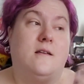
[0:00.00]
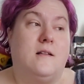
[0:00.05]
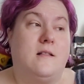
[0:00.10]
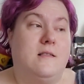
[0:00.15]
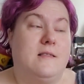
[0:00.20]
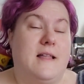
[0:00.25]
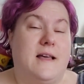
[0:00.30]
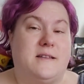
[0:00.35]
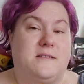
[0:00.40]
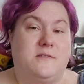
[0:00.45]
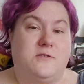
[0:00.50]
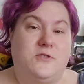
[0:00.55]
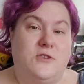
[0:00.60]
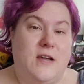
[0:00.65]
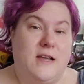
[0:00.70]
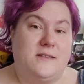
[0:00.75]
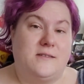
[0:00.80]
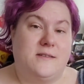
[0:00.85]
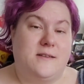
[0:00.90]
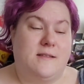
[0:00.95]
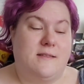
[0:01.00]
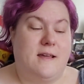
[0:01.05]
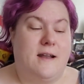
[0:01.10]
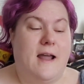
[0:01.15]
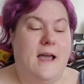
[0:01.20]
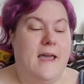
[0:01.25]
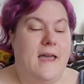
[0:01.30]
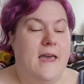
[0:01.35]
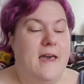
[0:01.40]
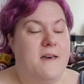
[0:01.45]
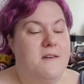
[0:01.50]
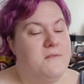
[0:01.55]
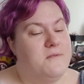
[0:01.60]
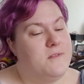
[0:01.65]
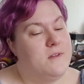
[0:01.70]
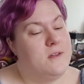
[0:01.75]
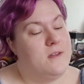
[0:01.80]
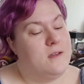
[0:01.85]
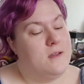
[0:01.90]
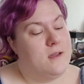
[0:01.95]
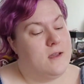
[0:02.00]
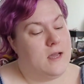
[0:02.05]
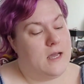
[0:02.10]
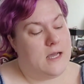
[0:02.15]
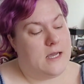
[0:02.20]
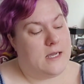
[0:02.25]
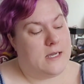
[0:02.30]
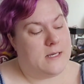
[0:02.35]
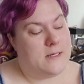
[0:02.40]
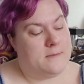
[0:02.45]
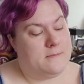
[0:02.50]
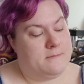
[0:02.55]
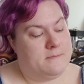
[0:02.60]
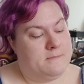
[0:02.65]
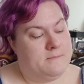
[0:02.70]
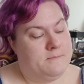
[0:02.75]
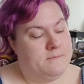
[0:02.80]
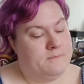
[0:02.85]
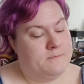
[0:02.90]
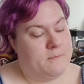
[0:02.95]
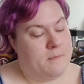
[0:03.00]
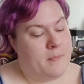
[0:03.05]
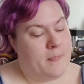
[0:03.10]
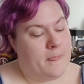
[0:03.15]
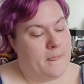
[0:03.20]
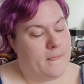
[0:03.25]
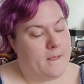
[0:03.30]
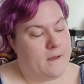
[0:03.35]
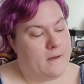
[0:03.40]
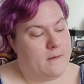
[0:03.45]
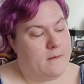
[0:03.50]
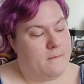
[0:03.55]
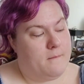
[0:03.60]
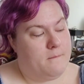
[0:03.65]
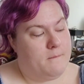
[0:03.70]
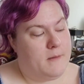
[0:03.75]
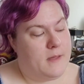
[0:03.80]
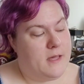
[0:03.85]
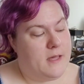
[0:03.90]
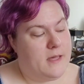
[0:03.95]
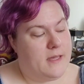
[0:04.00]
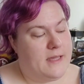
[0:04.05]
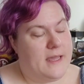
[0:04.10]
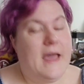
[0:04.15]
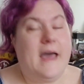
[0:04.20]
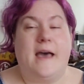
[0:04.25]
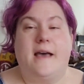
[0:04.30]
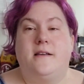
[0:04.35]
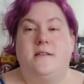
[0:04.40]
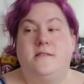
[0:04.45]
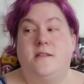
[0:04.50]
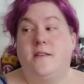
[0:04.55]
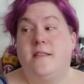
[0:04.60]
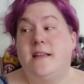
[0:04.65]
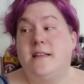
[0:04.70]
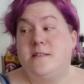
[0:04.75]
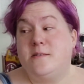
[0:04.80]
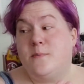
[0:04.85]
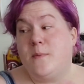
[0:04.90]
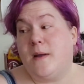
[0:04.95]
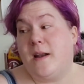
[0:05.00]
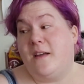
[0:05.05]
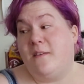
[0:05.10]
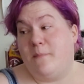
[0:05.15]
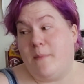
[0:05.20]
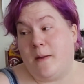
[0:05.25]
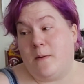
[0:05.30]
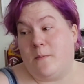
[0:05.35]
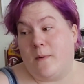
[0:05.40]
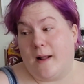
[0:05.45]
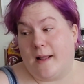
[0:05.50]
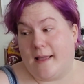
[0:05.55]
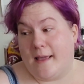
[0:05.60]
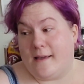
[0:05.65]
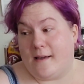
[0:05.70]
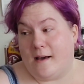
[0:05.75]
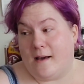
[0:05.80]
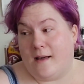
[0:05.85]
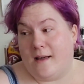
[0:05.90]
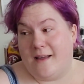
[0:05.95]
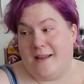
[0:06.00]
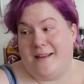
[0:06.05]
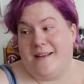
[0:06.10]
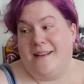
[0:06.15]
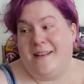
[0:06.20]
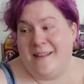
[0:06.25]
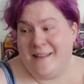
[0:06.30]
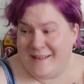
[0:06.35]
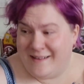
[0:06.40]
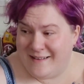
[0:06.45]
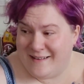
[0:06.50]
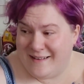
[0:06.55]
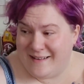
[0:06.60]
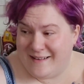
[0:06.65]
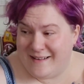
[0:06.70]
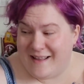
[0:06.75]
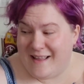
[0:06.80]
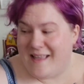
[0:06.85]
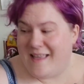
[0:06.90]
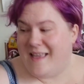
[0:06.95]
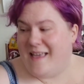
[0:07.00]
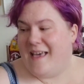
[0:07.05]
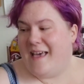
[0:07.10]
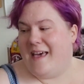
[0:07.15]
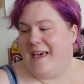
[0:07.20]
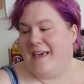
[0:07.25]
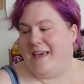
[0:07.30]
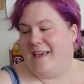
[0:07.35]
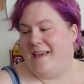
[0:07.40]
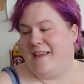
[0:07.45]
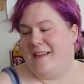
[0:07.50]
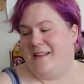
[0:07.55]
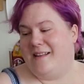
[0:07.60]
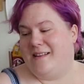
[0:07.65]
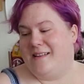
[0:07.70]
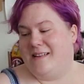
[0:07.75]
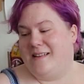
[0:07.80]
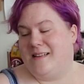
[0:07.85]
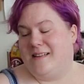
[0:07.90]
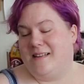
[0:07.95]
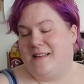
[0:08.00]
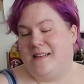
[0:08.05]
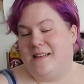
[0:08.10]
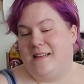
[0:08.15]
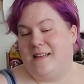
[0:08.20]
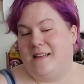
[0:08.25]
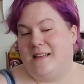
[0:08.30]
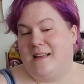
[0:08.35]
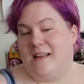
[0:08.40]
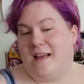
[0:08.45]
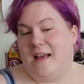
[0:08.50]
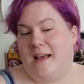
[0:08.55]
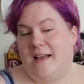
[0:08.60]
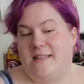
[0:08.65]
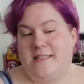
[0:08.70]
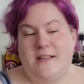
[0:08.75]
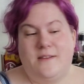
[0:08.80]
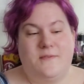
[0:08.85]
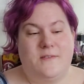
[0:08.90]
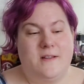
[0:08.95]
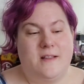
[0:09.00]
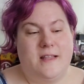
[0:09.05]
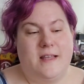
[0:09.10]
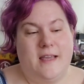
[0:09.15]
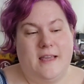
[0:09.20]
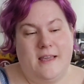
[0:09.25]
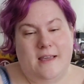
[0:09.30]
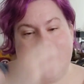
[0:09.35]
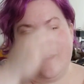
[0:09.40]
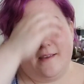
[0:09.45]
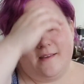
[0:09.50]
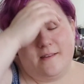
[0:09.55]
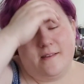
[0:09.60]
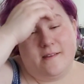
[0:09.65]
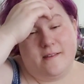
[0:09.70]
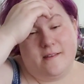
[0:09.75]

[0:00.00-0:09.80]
less chest than I have. Um, but yeah, so that's what I've been working on. And I definitely